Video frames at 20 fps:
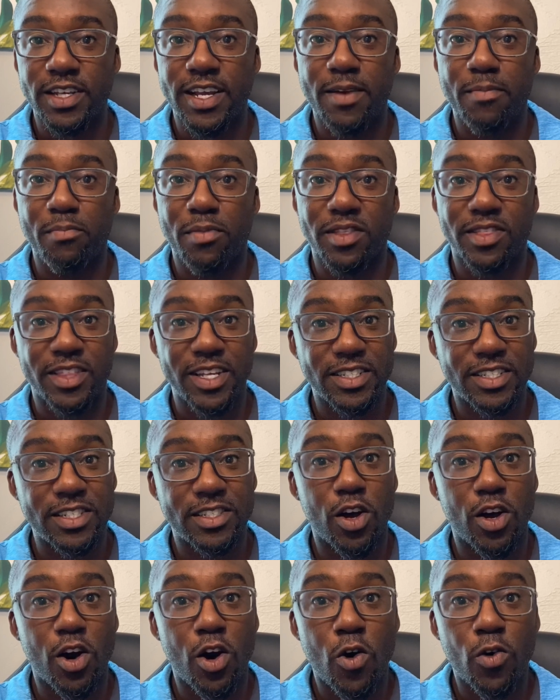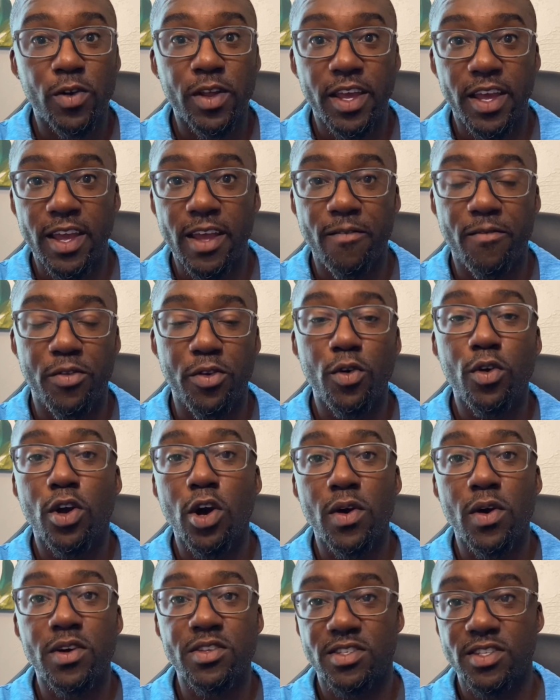But this is only if you
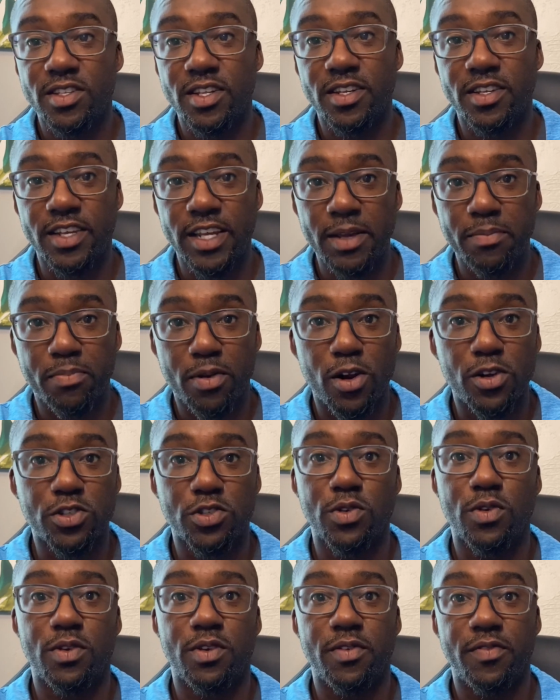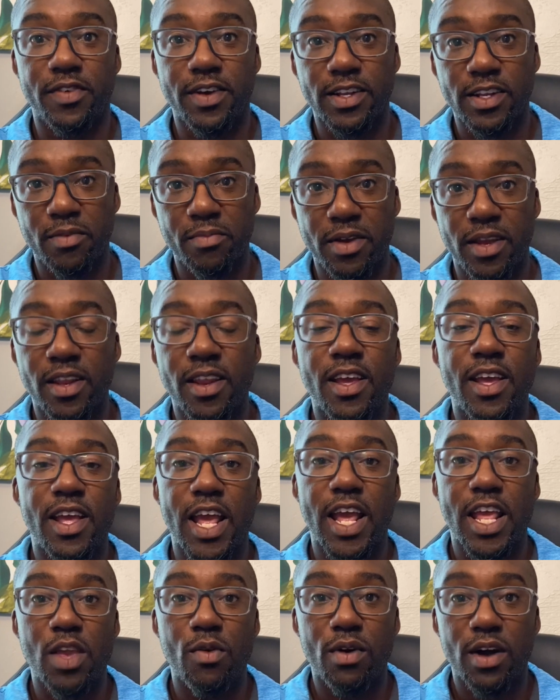go into the deep personal development
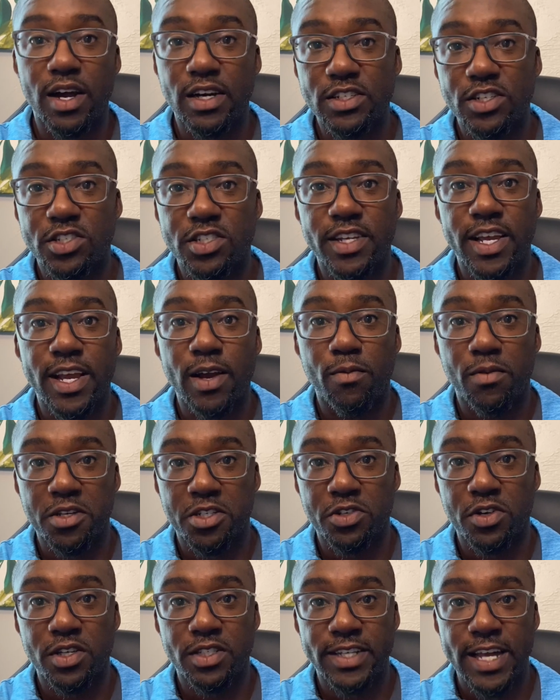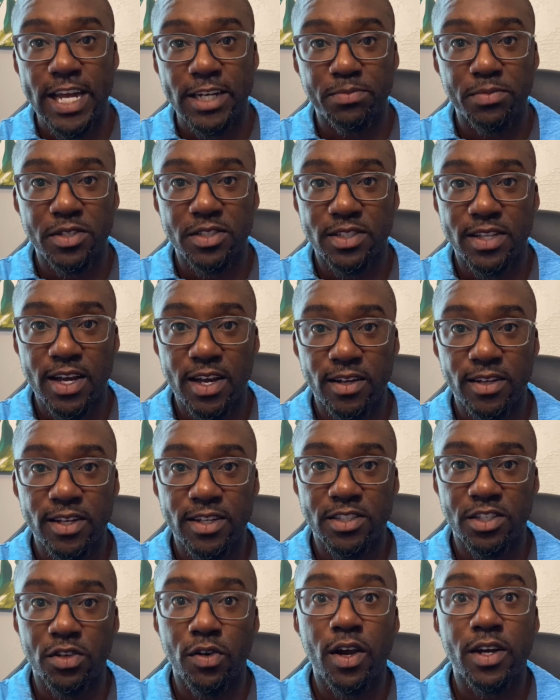and you understand what your attachment style is,
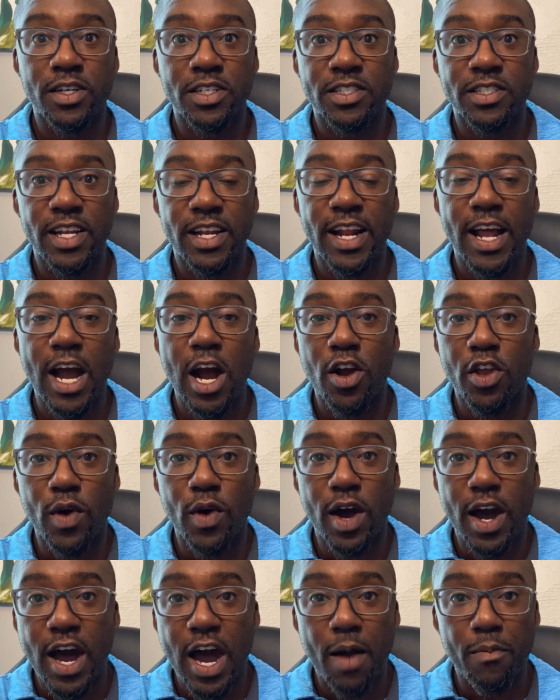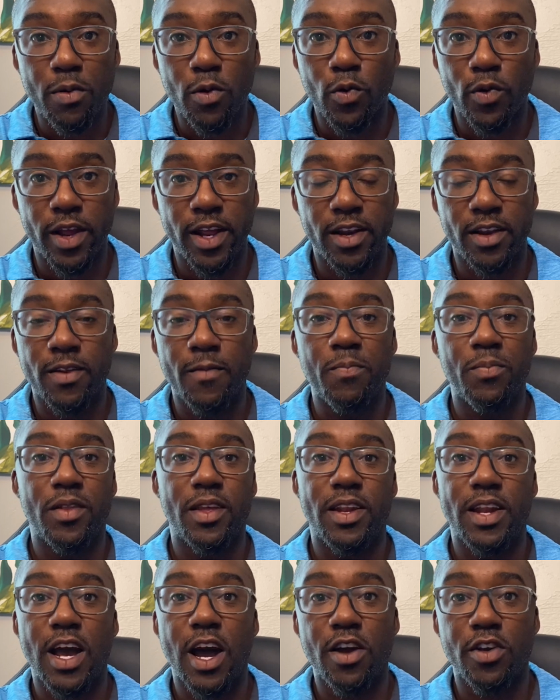and you understand how you operate and
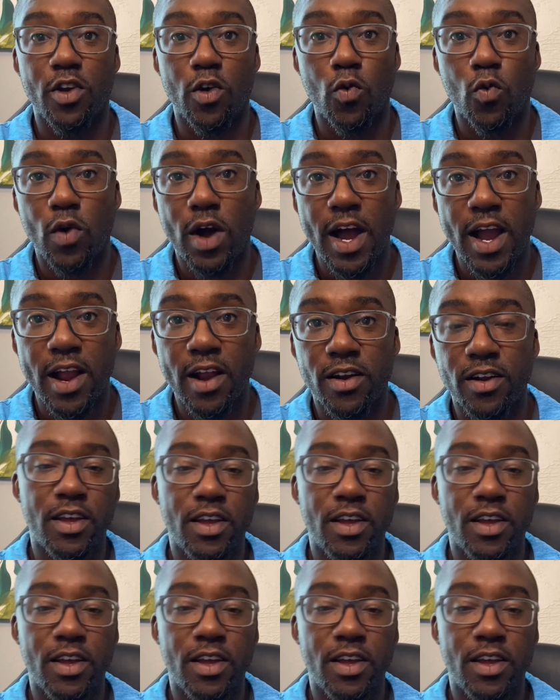how you're wired.